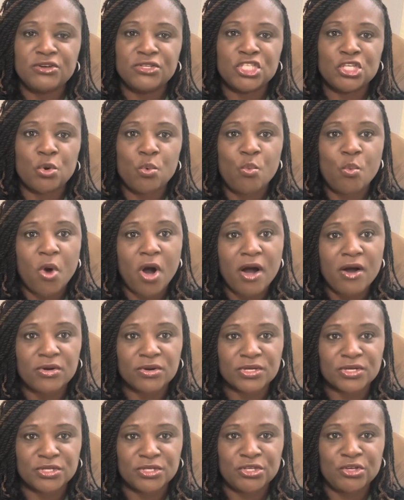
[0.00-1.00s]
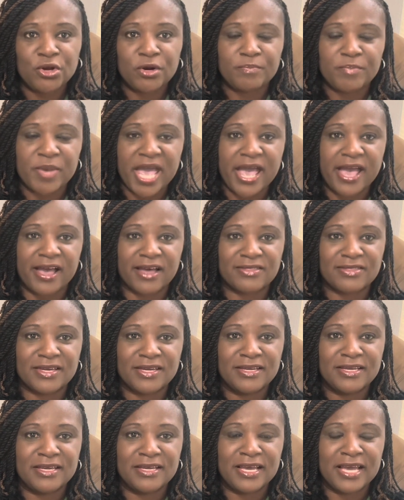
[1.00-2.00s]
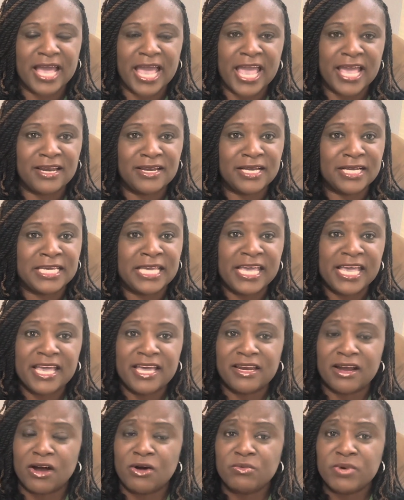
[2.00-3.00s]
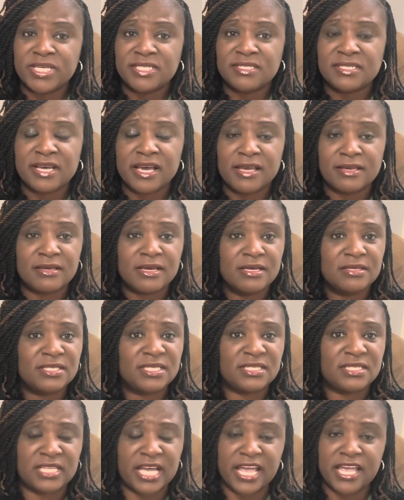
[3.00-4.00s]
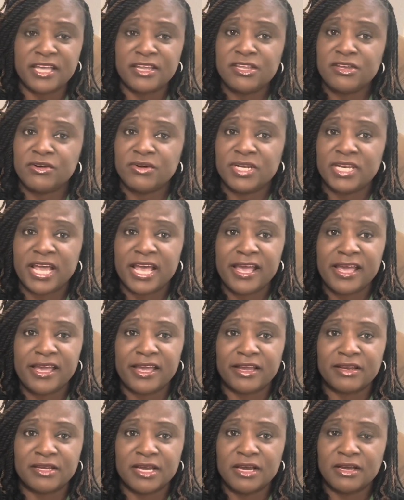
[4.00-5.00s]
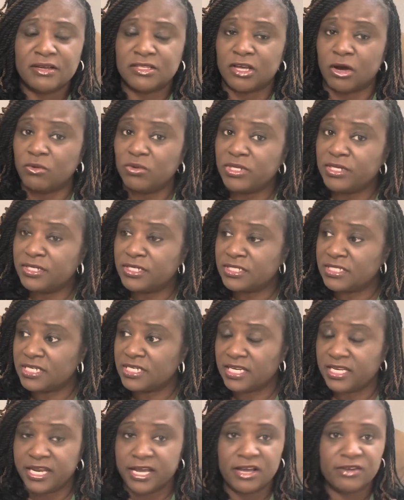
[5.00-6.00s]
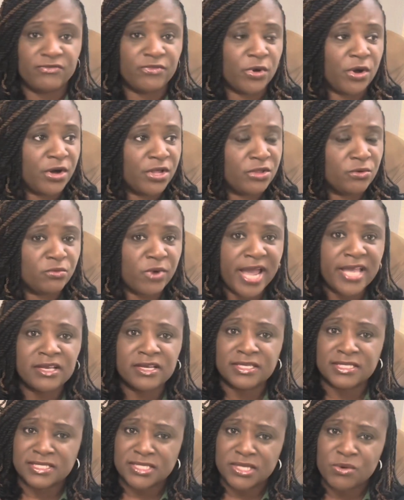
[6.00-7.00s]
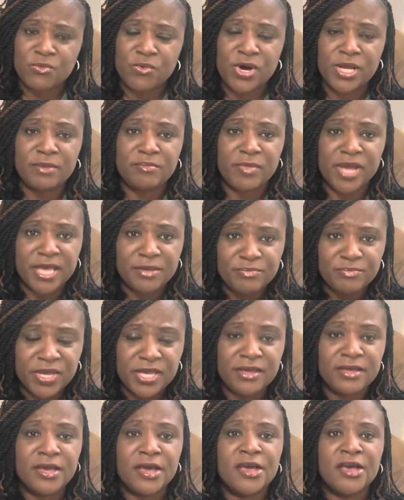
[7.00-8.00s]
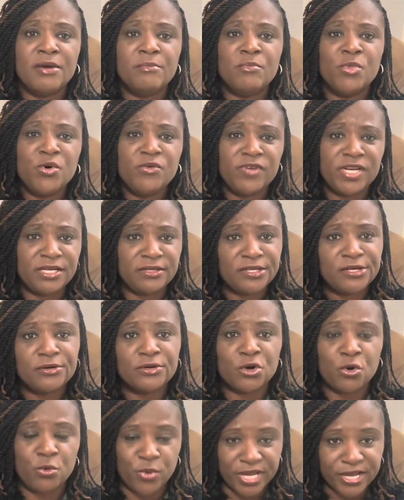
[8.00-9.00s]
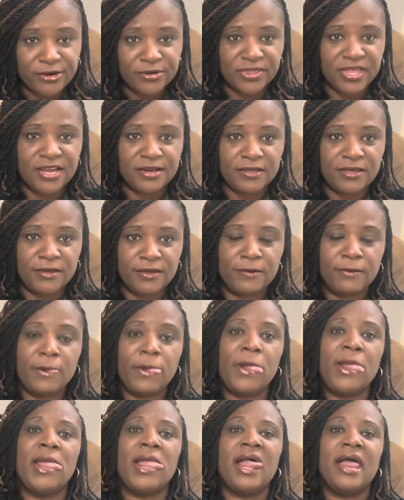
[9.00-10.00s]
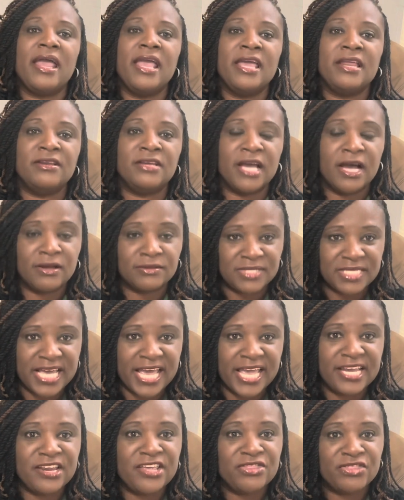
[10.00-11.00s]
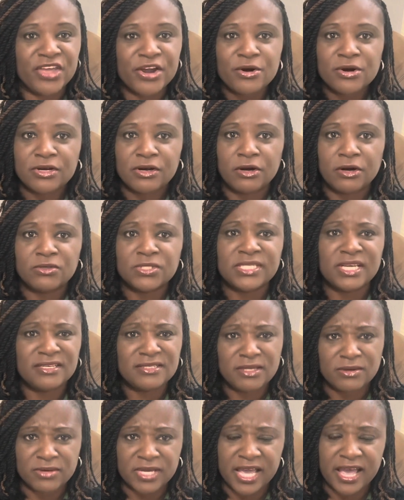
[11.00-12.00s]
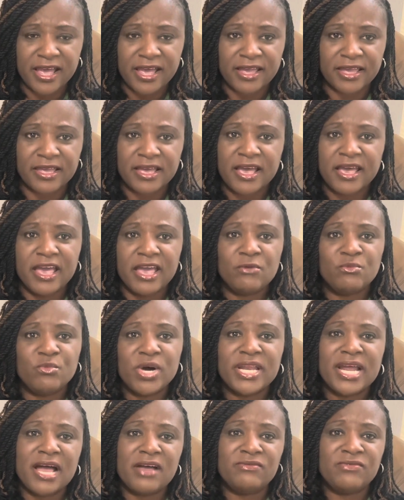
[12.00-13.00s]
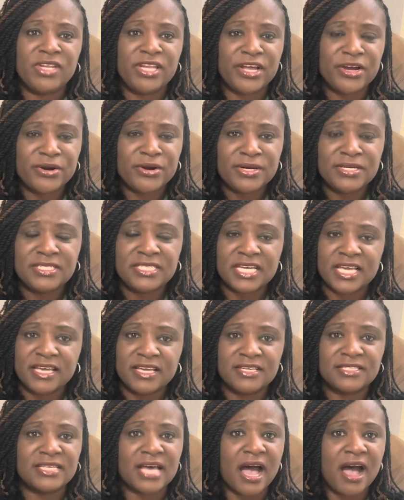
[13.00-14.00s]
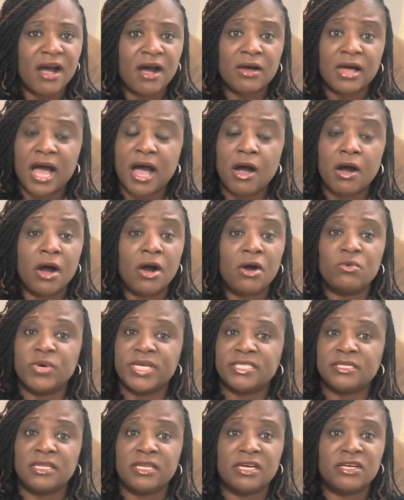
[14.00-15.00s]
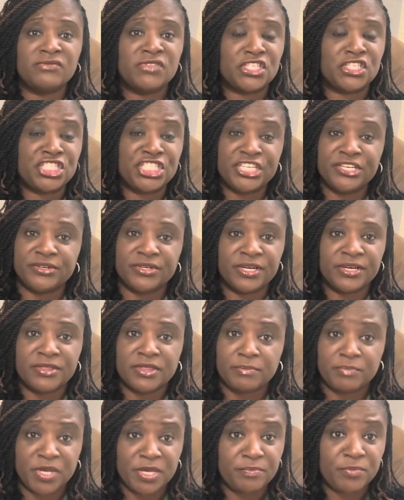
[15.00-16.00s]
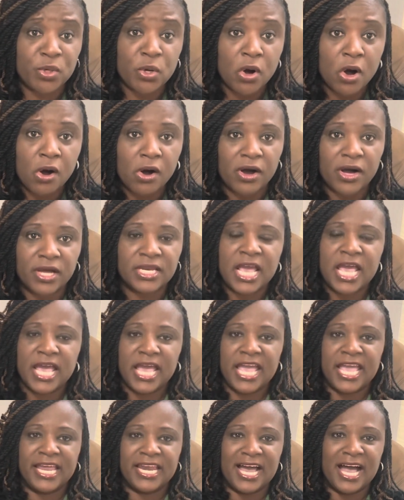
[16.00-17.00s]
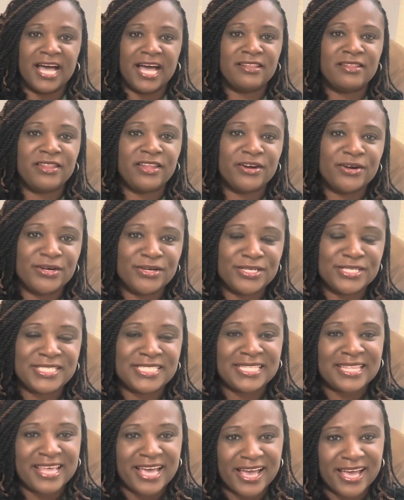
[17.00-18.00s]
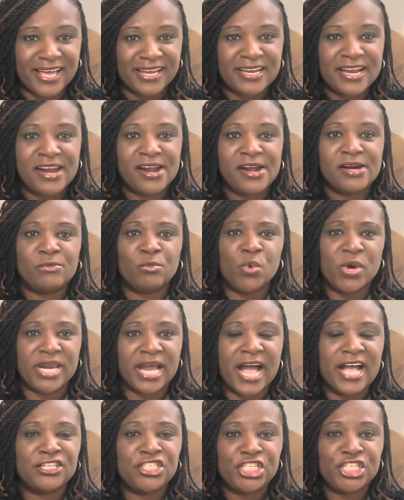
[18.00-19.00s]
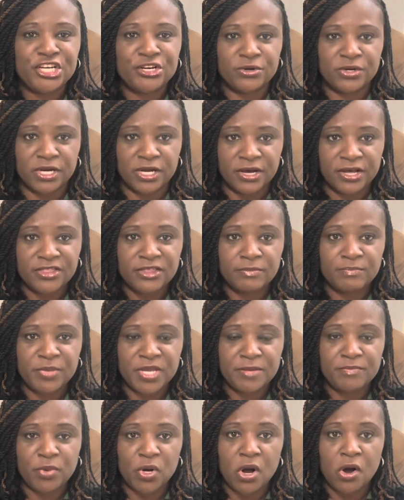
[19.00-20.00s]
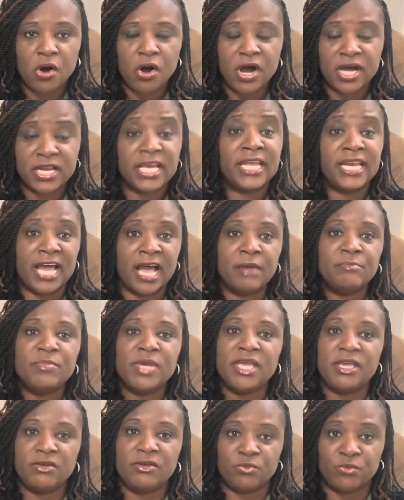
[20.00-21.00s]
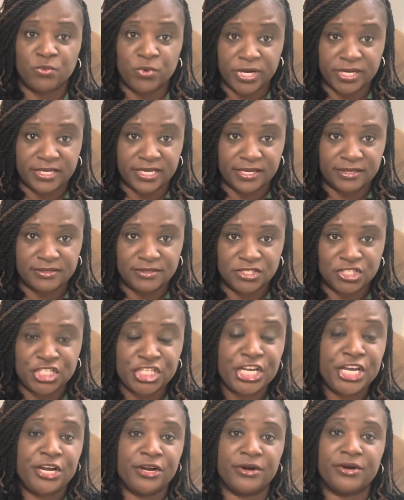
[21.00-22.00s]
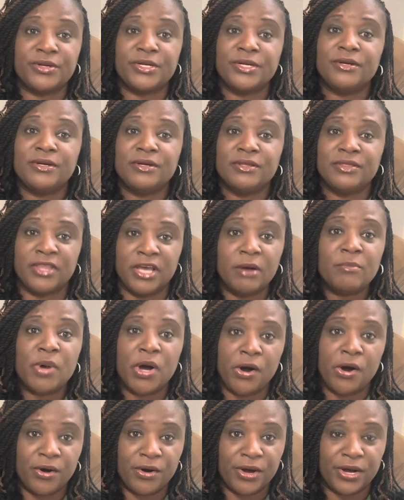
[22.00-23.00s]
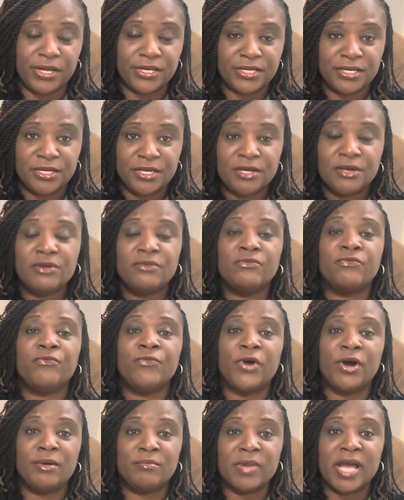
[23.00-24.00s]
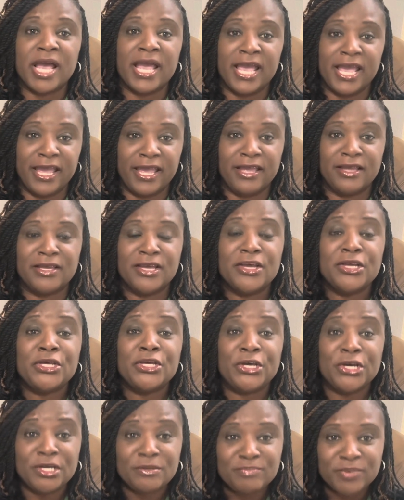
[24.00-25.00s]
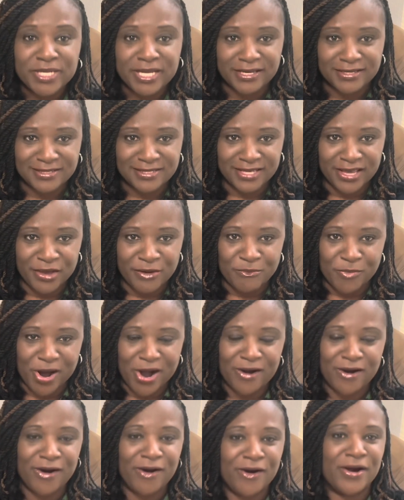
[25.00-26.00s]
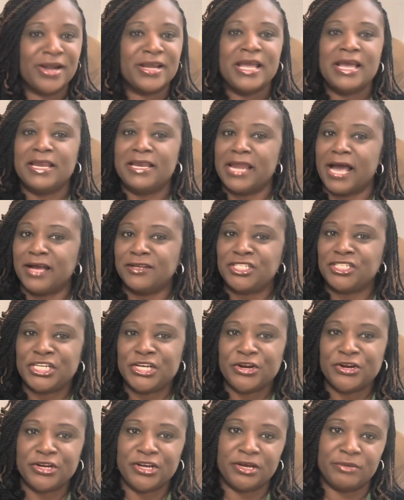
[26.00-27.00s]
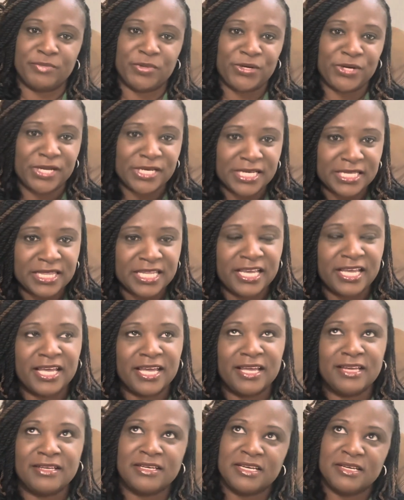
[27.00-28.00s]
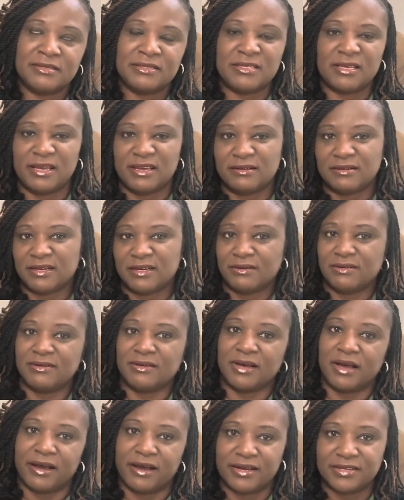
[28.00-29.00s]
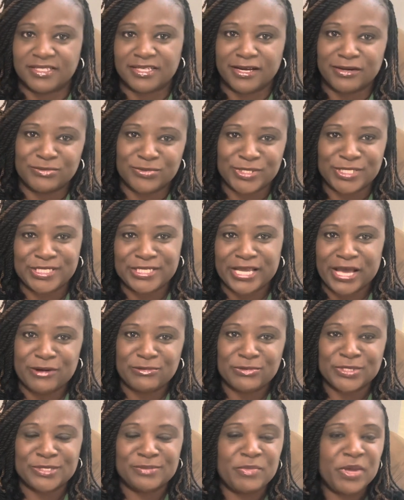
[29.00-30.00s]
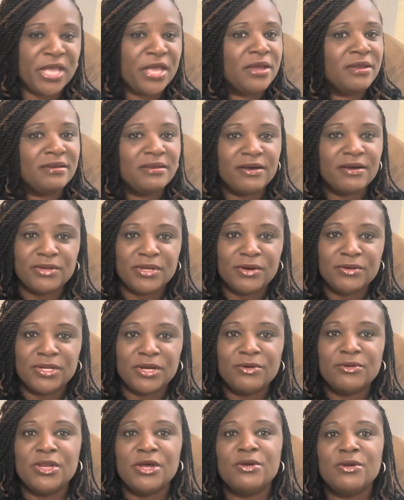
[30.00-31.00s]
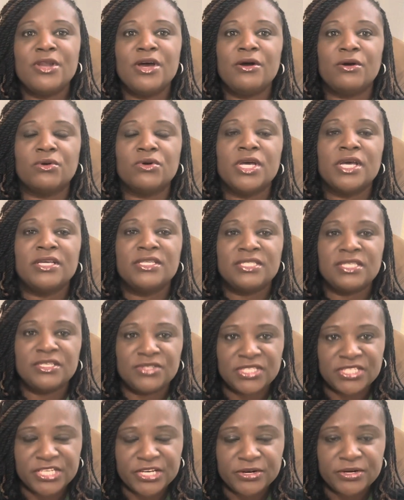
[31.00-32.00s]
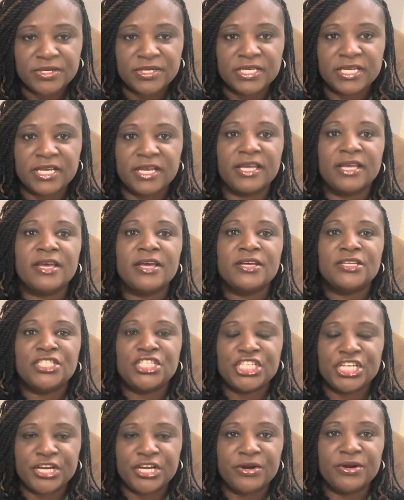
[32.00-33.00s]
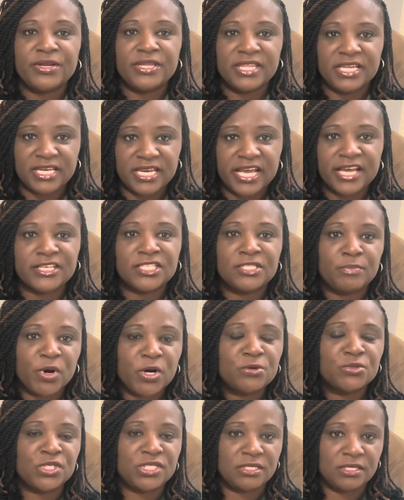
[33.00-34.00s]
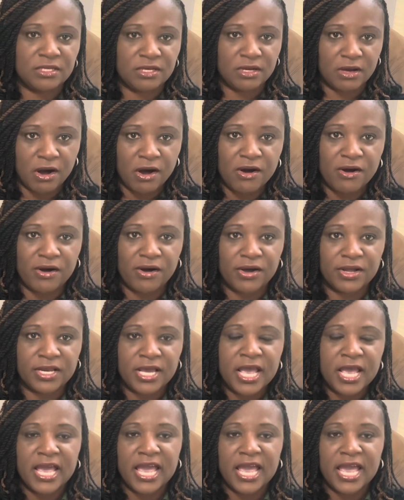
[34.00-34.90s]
to walk your path. And again, I always say, stay in your lane. Don't look to the left or the right, because someone may be moving a little quicker than you in attaining their goals. That's okay. And what I've learned is I always love to cheer other people on. And I learned that when I cheer other people on, and I mean really cheer them on from a good place in my heart, not cheering them on and then saying, oh gosh, I wish that was me. No. Sincerely cheering the next person on.